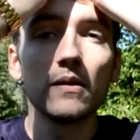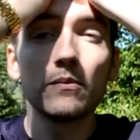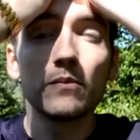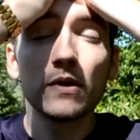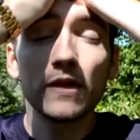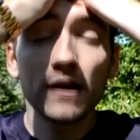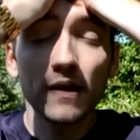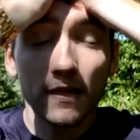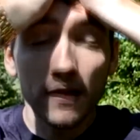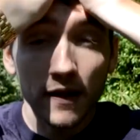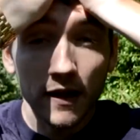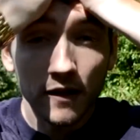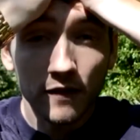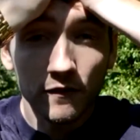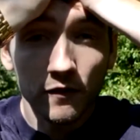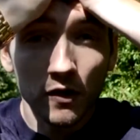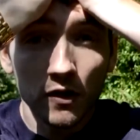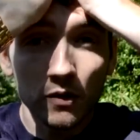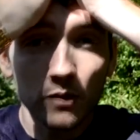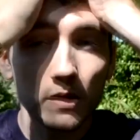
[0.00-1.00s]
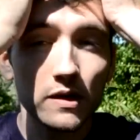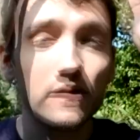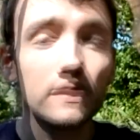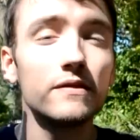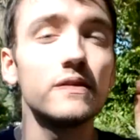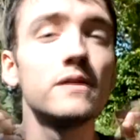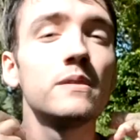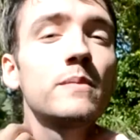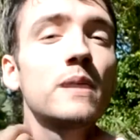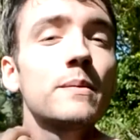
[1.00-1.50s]
bringing the head forward.
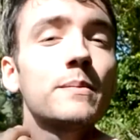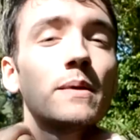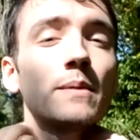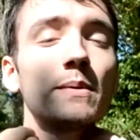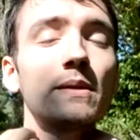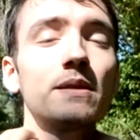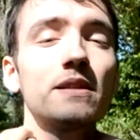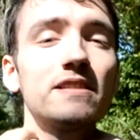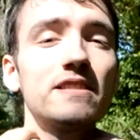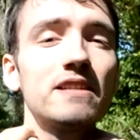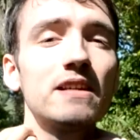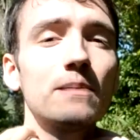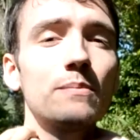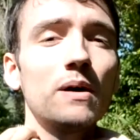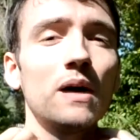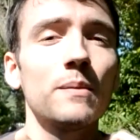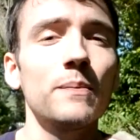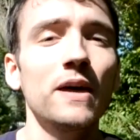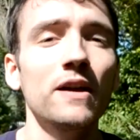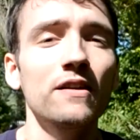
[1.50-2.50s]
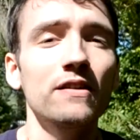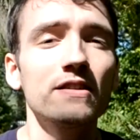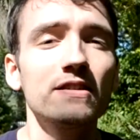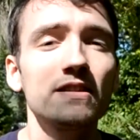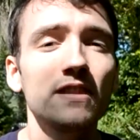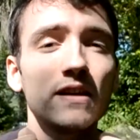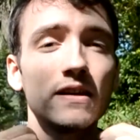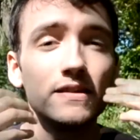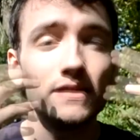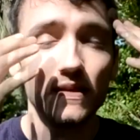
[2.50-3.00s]
You might be able to see it pop out on the
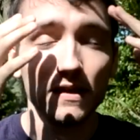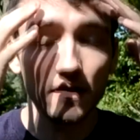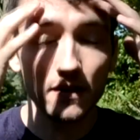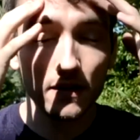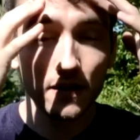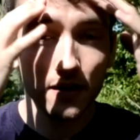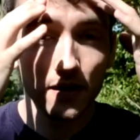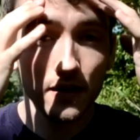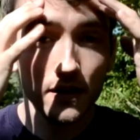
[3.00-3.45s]
sides here.